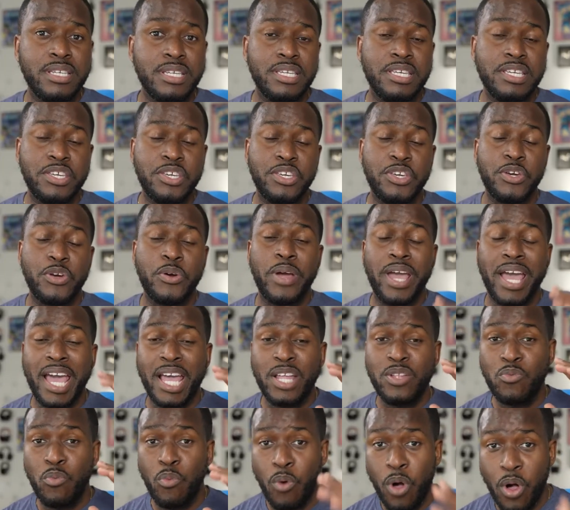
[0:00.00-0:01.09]
E here
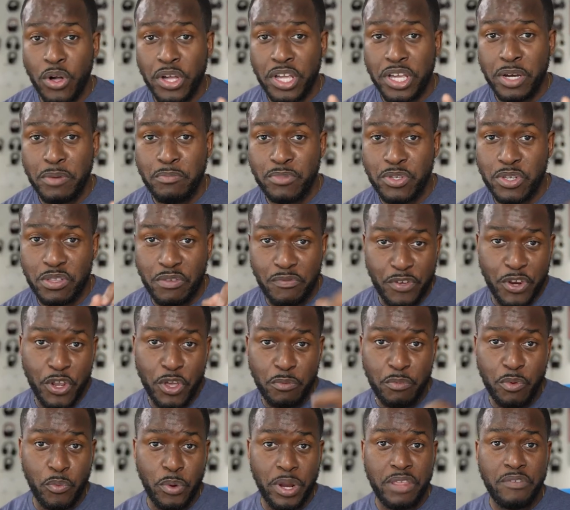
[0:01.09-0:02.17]
and welcome to the video
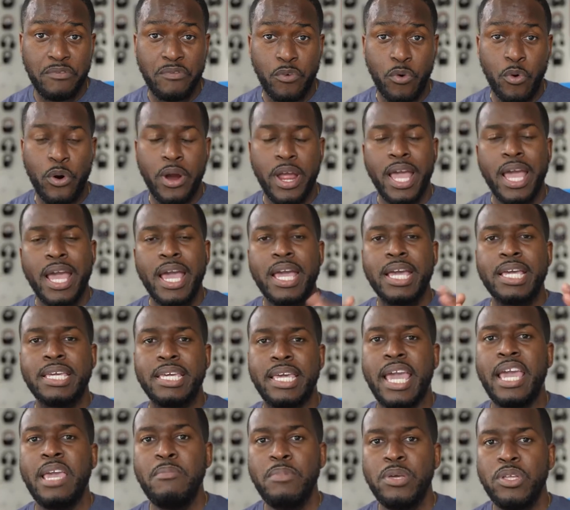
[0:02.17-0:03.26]
you've been waiting for,
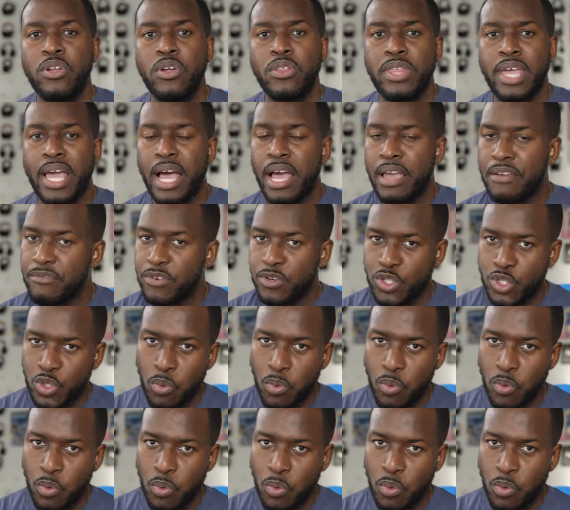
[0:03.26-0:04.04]
gaming on the iPhone